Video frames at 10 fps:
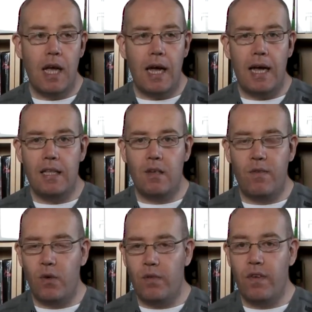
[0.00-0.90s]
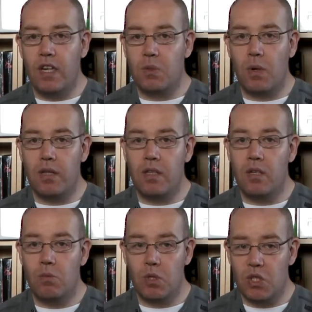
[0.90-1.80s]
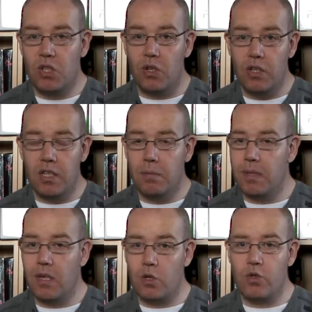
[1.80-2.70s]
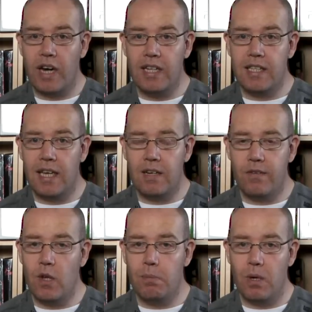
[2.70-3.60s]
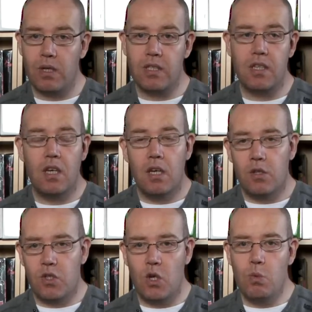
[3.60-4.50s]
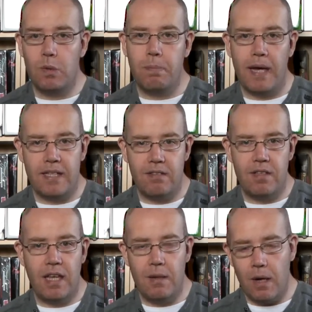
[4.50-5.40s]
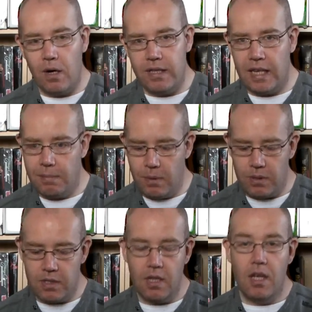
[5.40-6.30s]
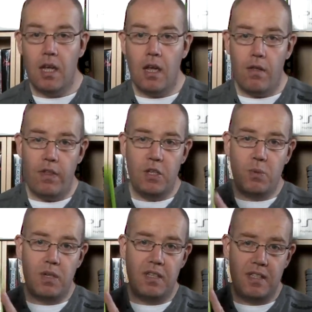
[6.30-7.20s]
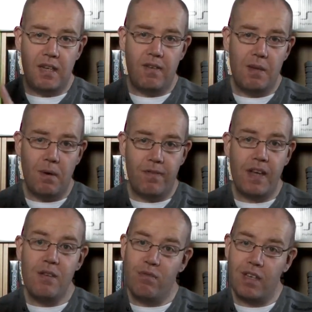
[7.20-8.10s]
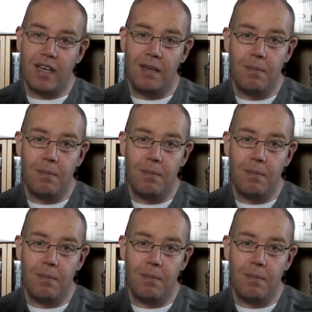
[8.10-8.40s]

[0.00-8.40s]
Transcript: and I thought the first one was good, but not great. It had a few bugs. Two was better, and they ironed out the bugs. This one is definitely my favourite game.